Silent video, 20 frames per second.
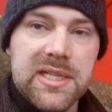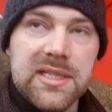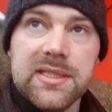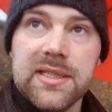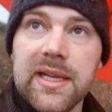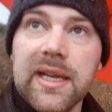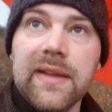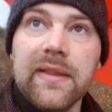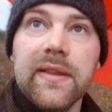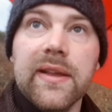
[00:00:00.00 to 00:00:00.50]

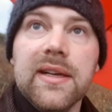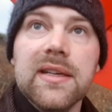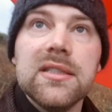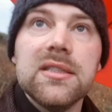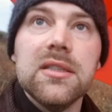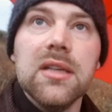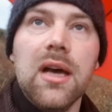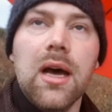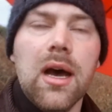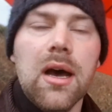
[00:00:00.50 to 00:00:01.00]
scene
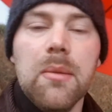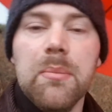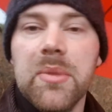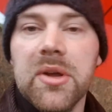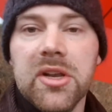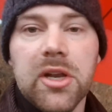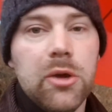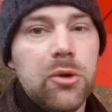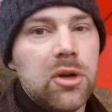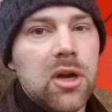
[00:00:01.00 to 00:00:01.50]
this,
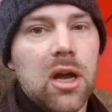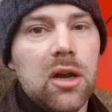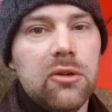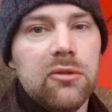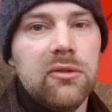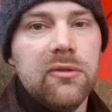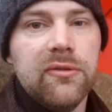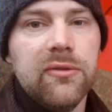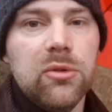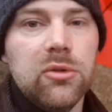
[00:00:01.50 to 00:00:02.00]
but no
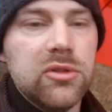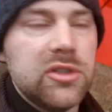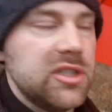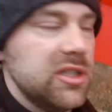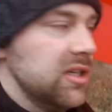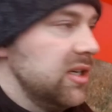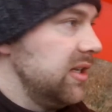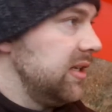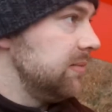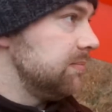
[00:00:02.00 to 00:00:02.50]
colour
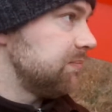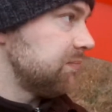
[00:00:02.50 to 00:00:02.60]
unfortunately,